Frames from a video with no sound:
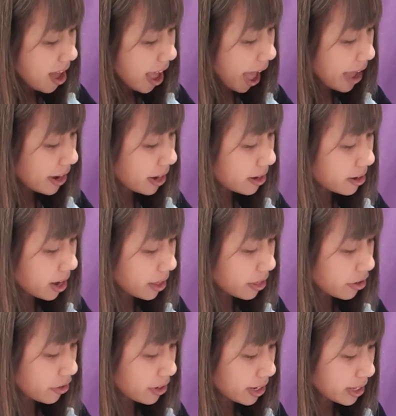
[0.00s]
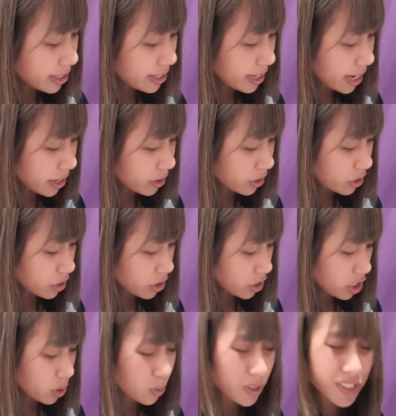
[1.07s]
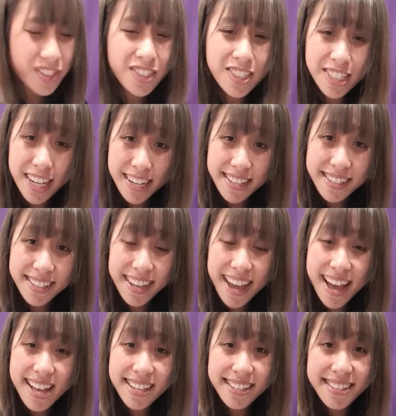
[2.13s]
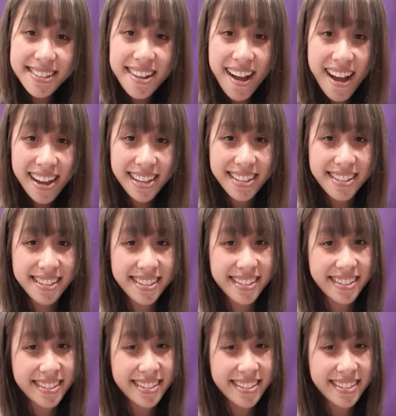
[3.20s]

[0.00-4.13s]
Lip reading: and another in a tent who was just as nice.